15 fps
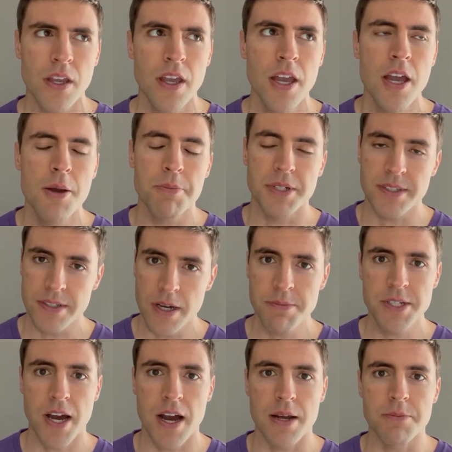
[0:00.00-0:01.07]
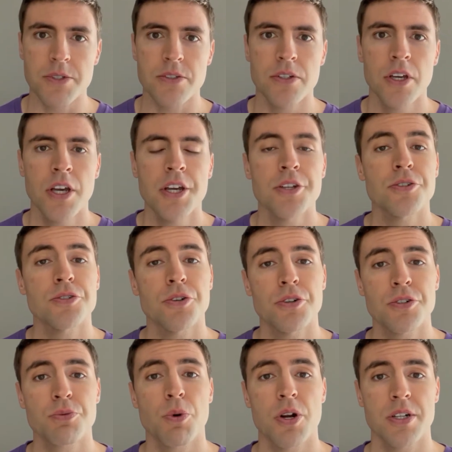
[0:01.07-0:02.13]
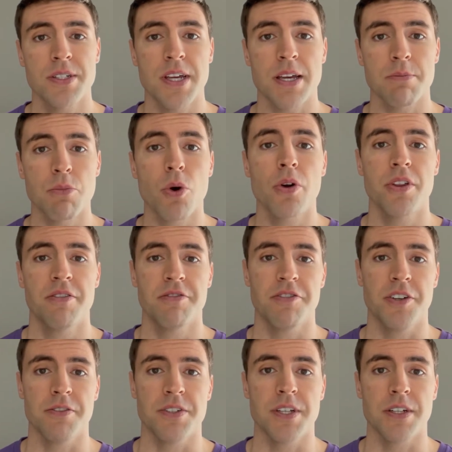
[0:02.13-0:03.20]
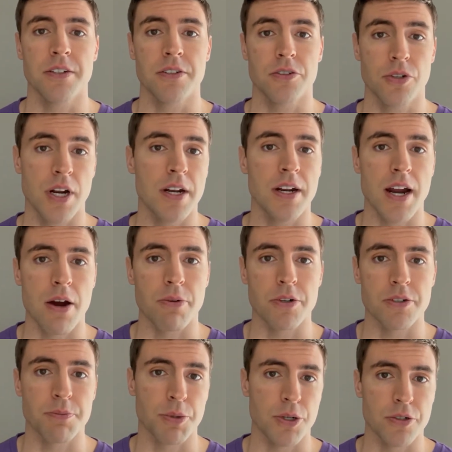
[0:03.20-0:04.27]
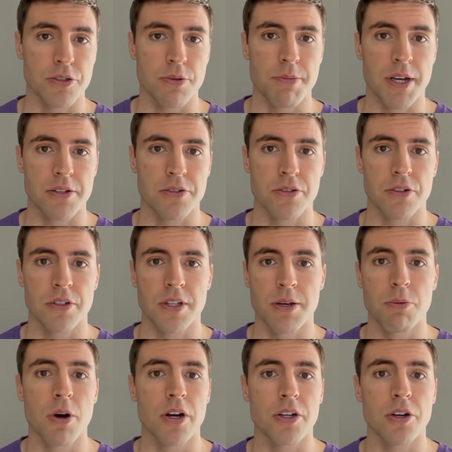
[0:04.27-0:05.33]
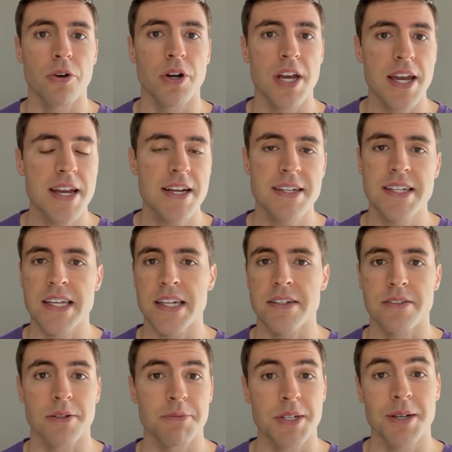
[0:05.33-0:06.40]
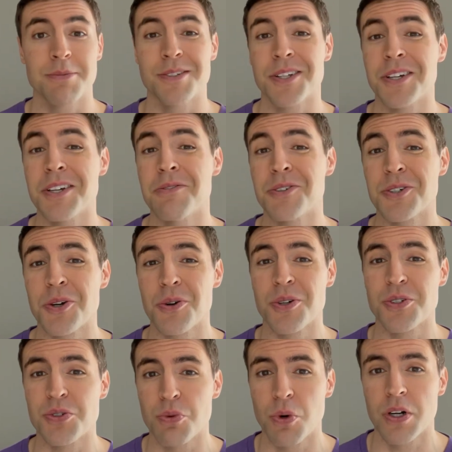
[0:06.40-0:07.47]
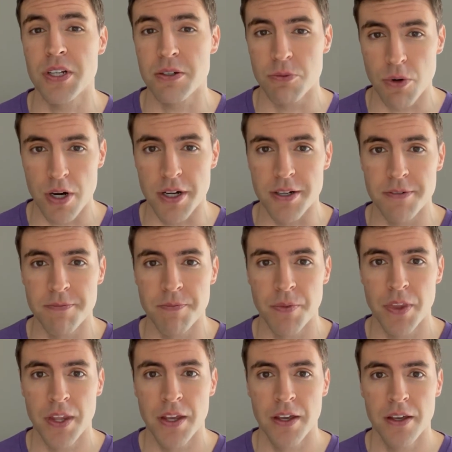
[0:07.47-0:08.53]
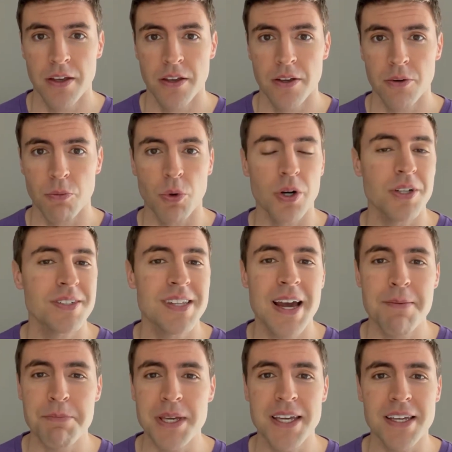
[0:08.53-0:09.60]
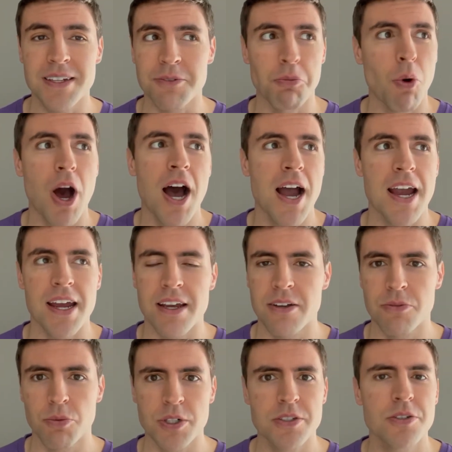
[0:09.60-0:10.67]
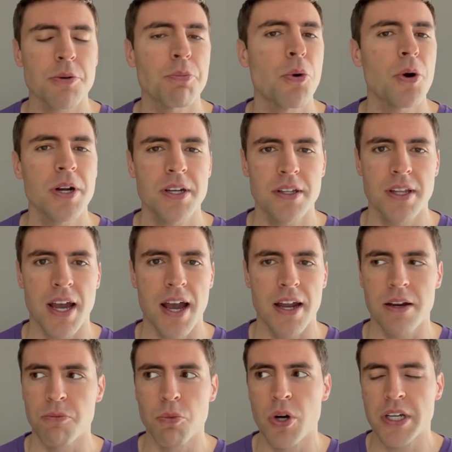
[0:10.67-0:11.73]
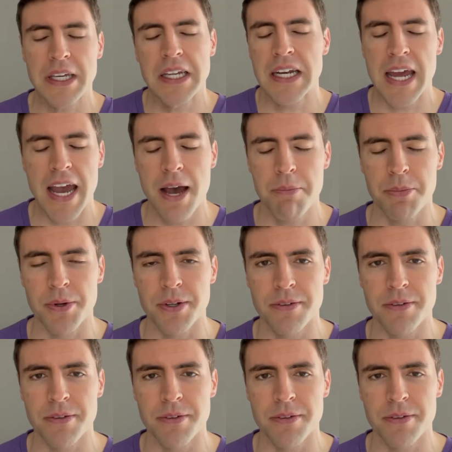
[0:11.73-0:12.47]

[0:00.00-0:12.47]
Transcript: But sometimes students want to take more than 15 credit hours per semester. They want to go to 18. Sometimes they even go to 21. What does that mean? Why? What's the point in that, and what can happen?